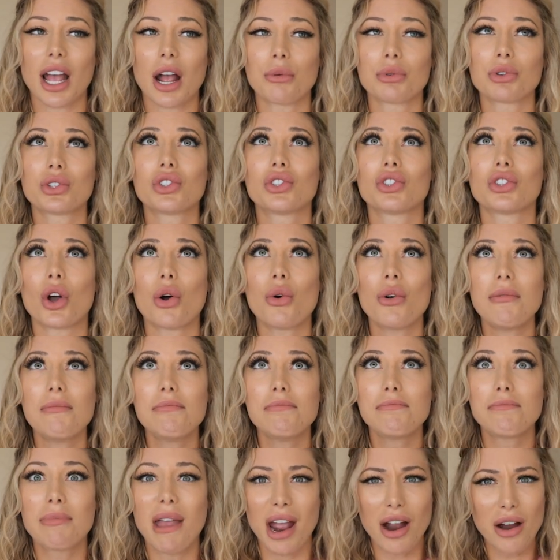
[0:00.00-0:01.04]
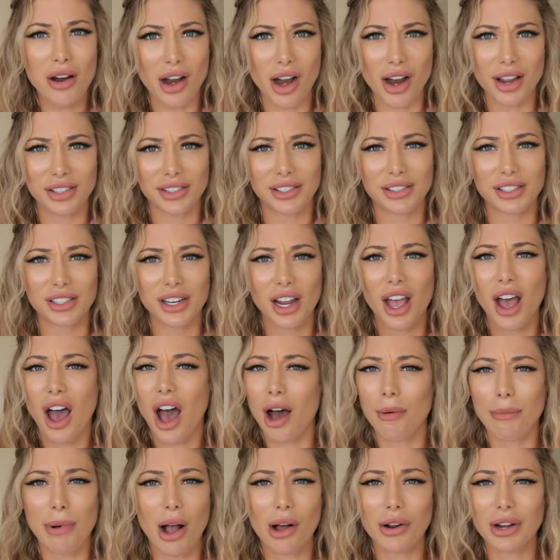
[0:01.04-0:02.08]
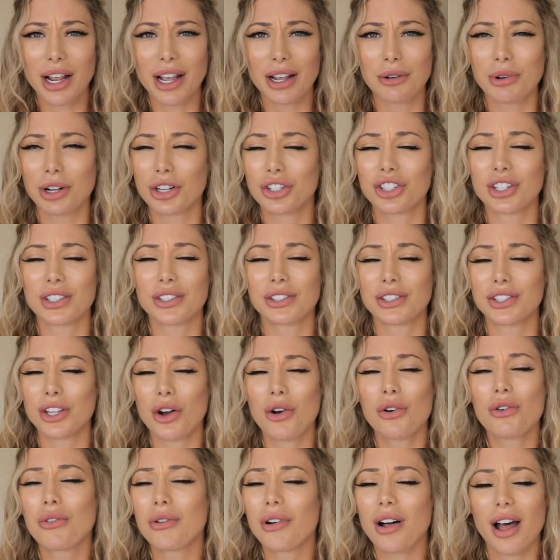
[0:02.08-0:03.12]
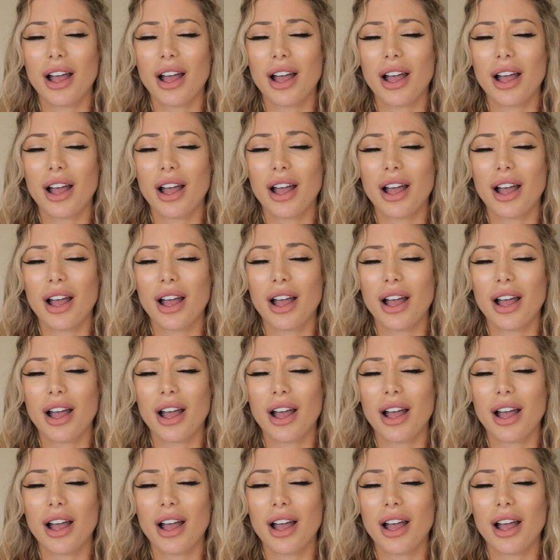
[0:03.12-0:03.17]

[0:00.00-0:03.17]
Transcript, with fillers: I was so embarrassed about it, which is so,